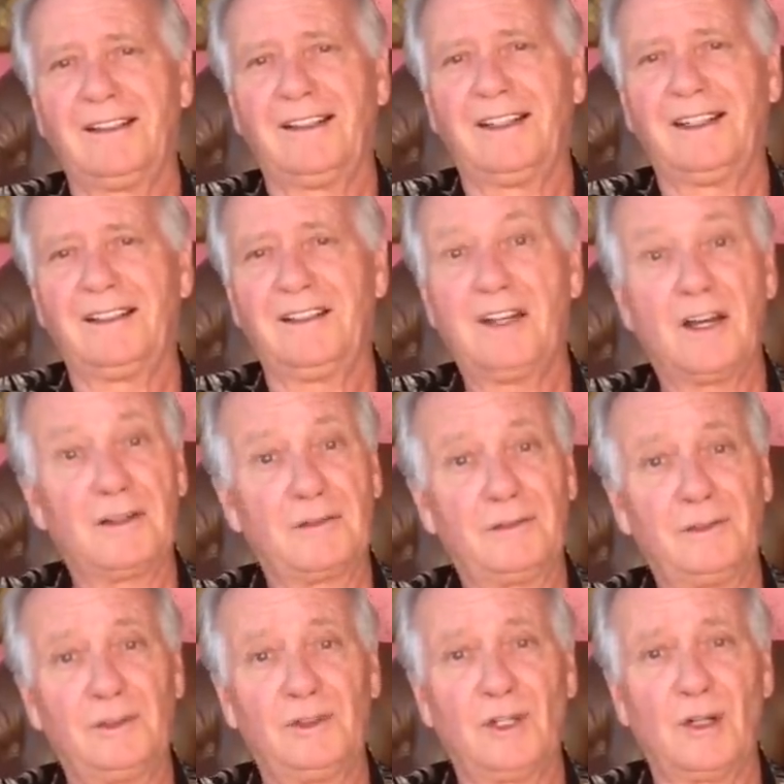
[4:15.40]
and none of
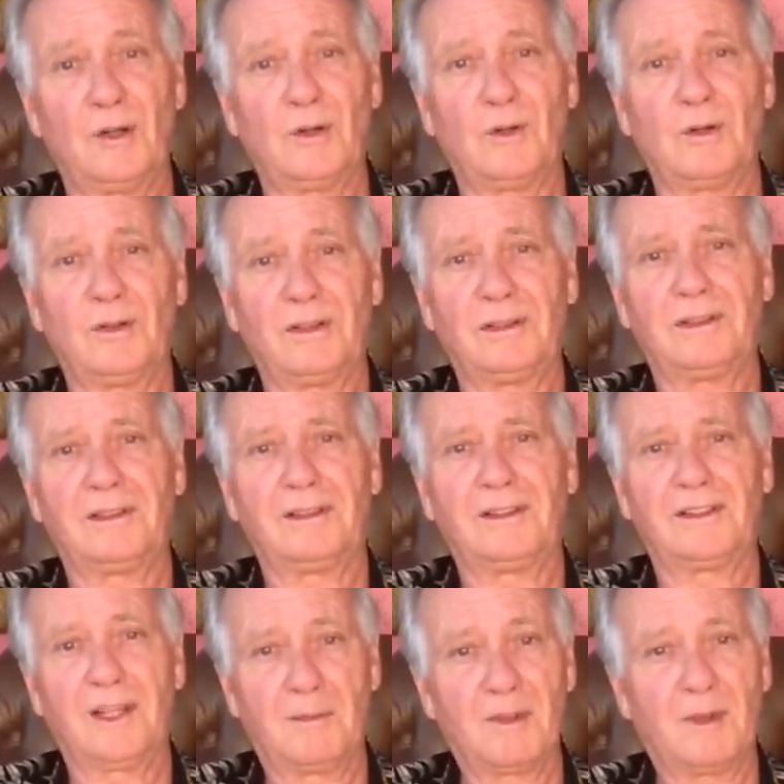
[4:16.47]
you know
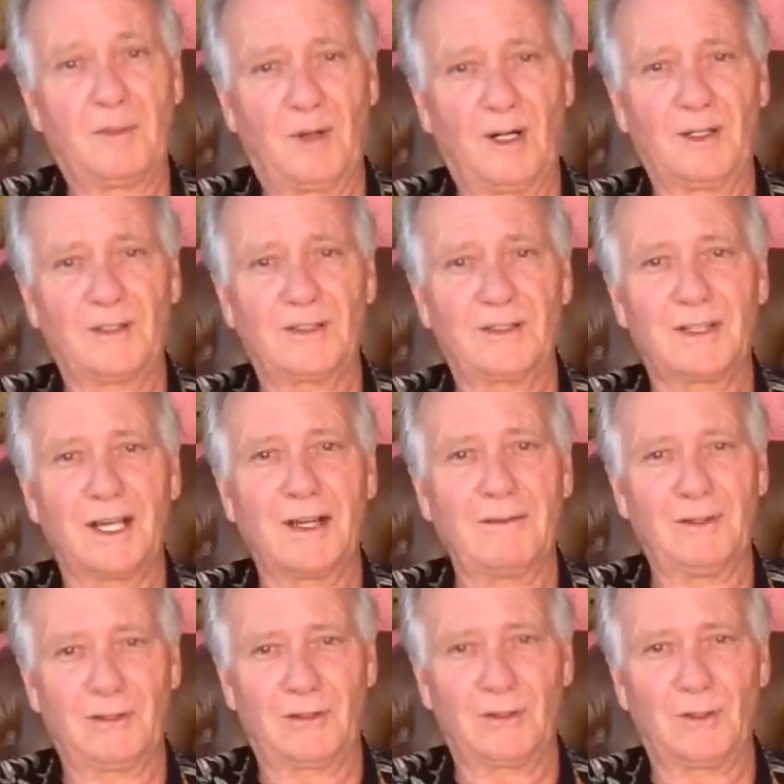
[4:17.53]
some of the parts of
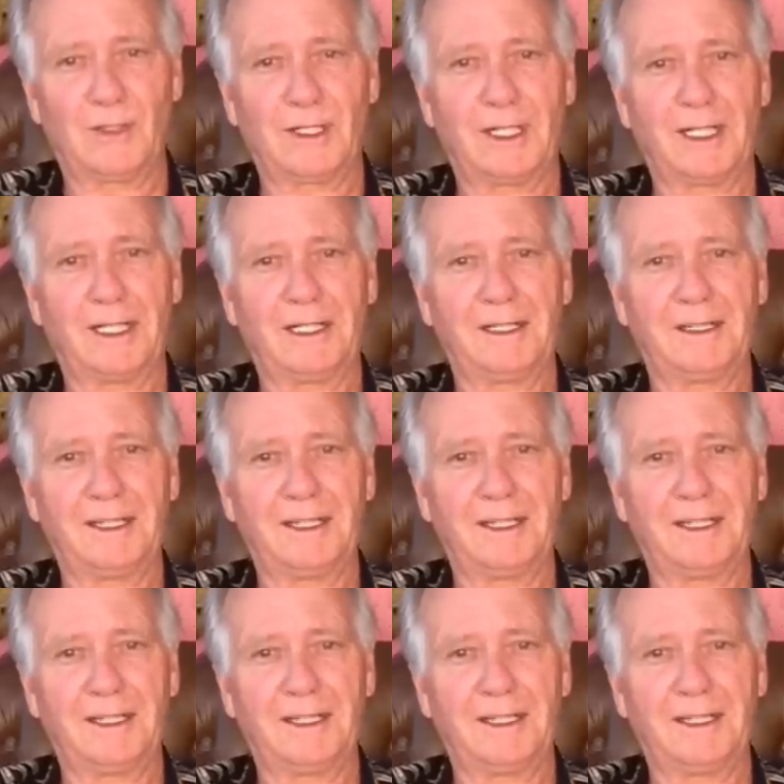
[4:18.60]
the story